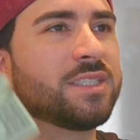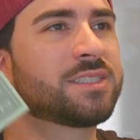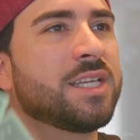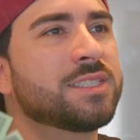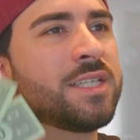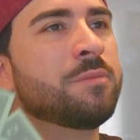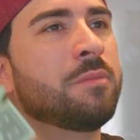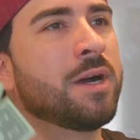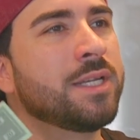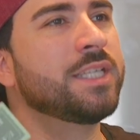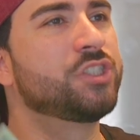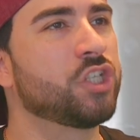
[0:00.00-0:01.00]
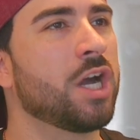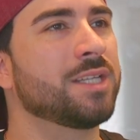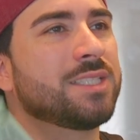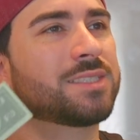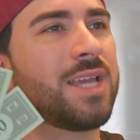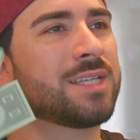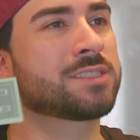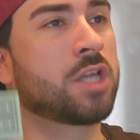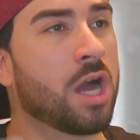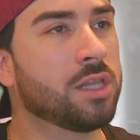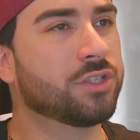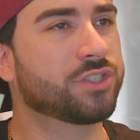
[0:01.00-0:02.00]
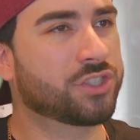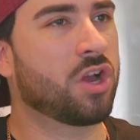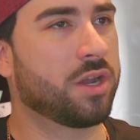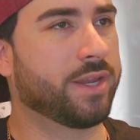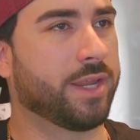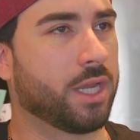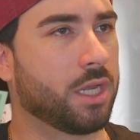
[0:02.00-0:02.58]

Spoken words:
This isn't money, John. This has colors on it.